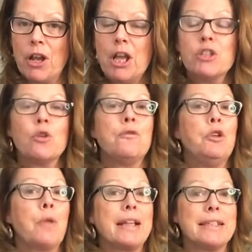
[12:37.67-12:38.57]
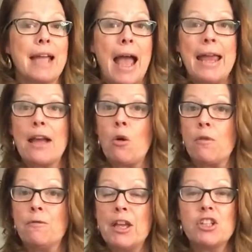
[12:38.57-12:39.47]
So if you like to kayak or
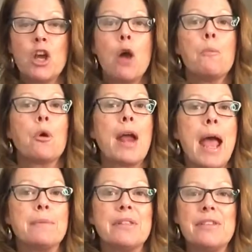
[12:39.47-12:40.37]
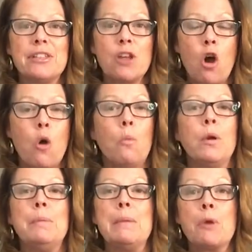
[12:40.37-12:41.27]
fish, perhaps this home would
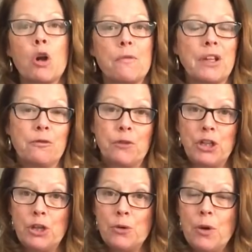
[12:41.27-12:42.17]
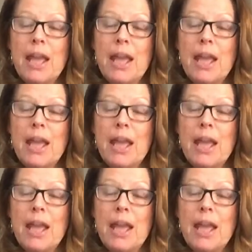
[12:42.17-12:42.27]
be perfect for you.